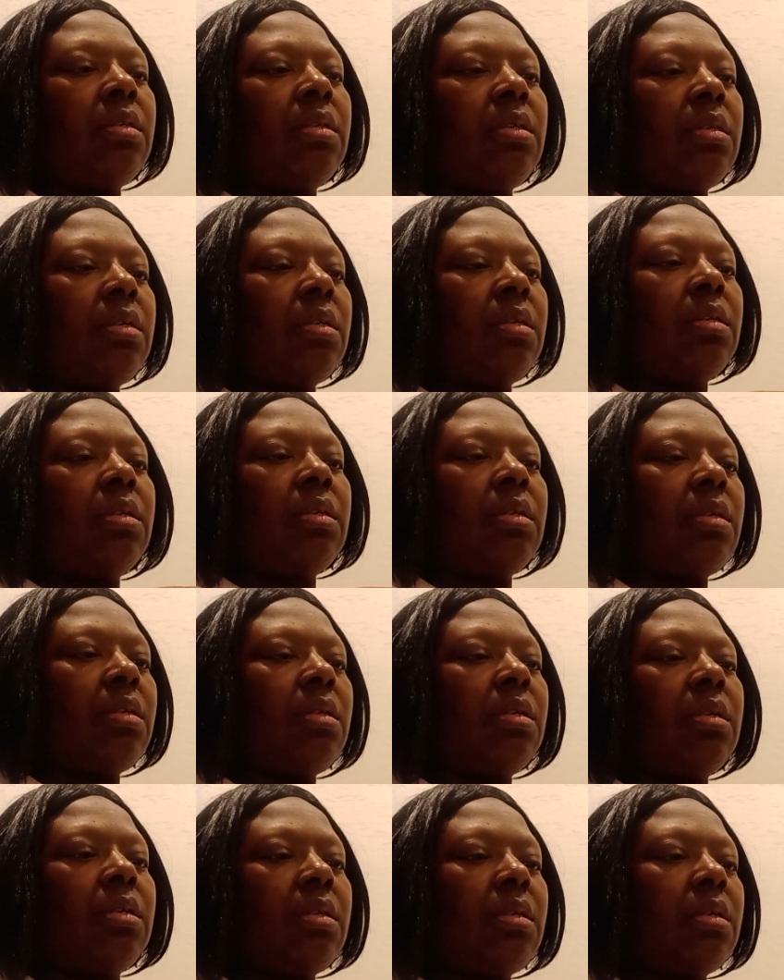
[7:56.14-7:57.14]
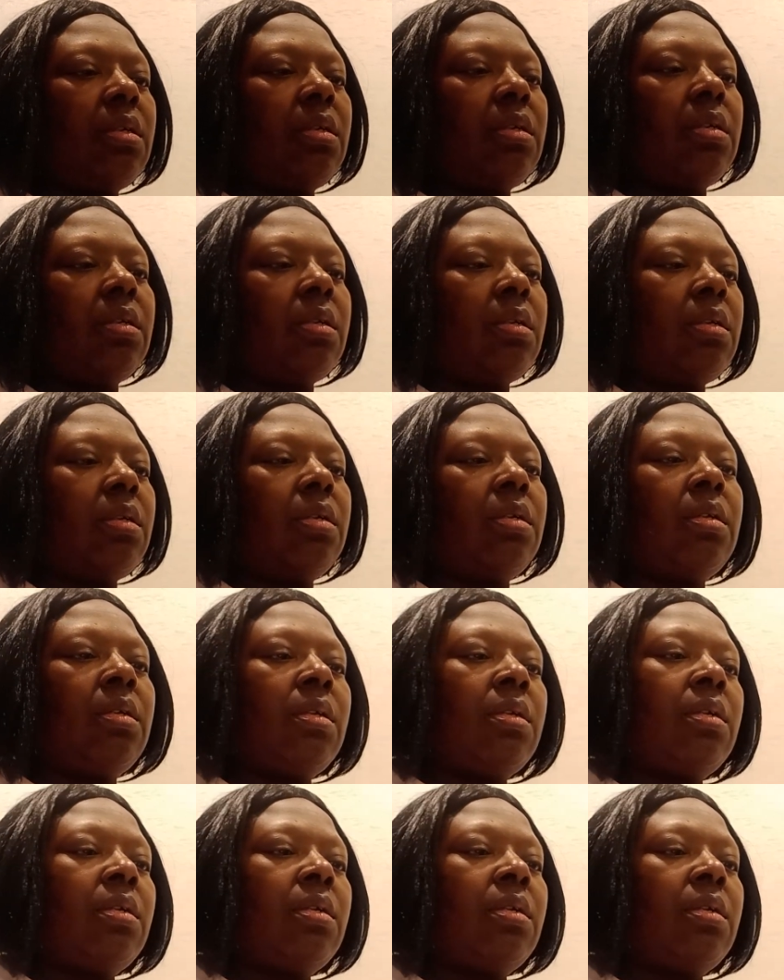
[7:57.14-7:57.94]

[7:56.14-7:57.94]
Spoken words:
No one is speaking in this clip.